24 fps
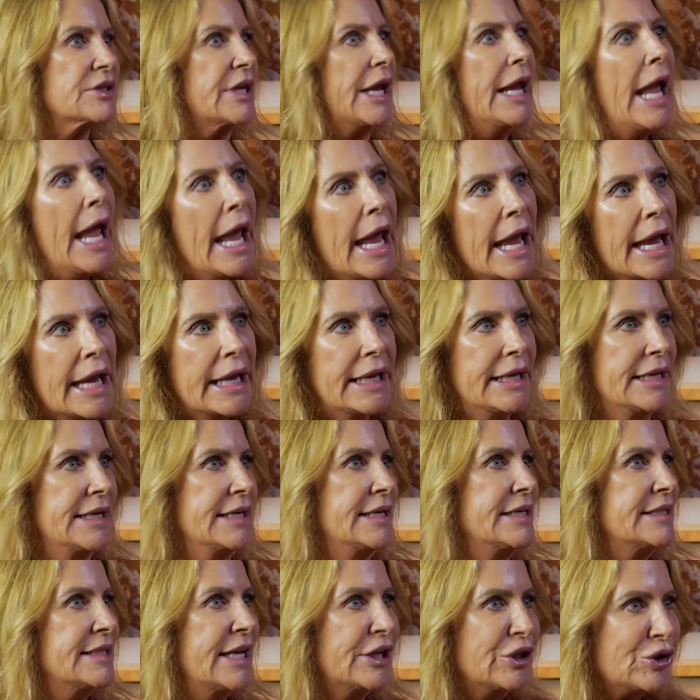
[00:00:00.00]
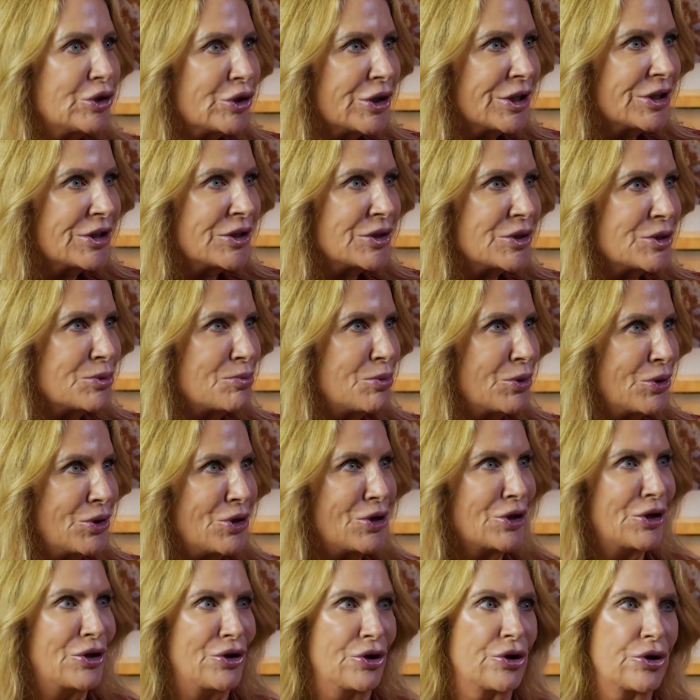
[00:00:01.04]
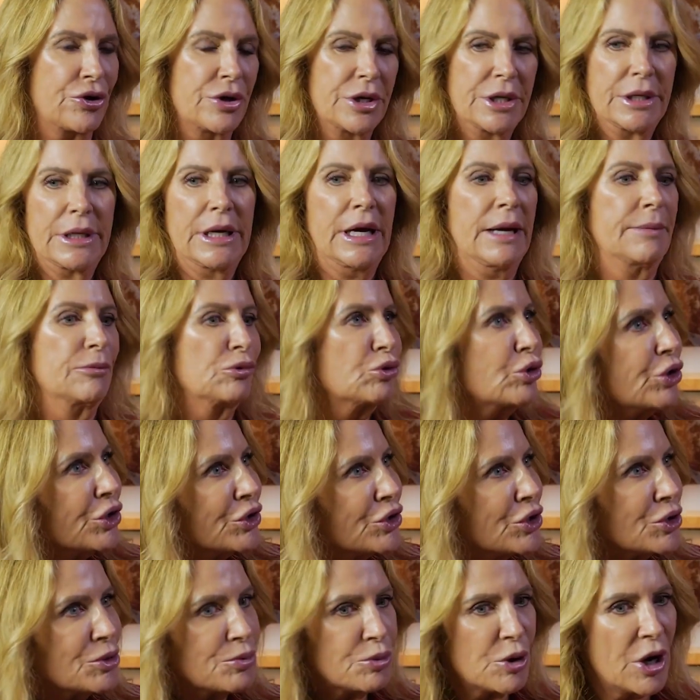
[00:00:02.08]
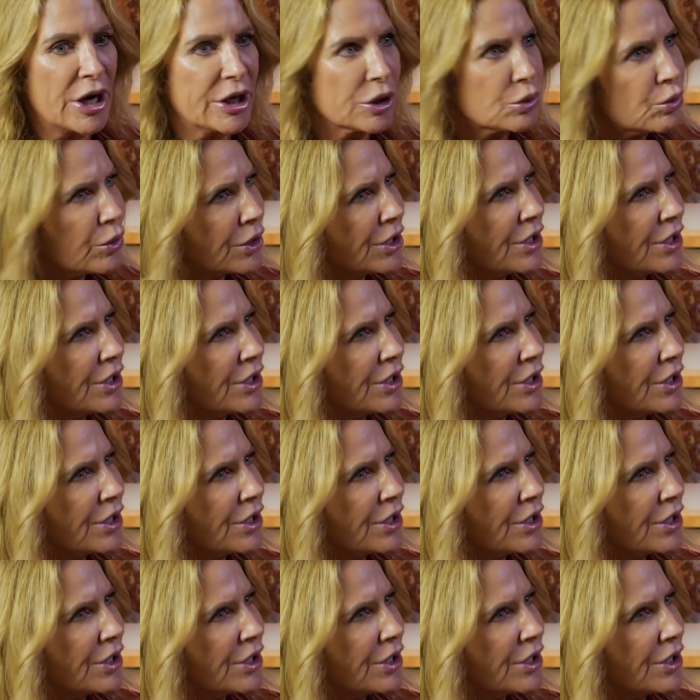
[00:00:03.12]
Say, hey, take a look at this book, or look at this product.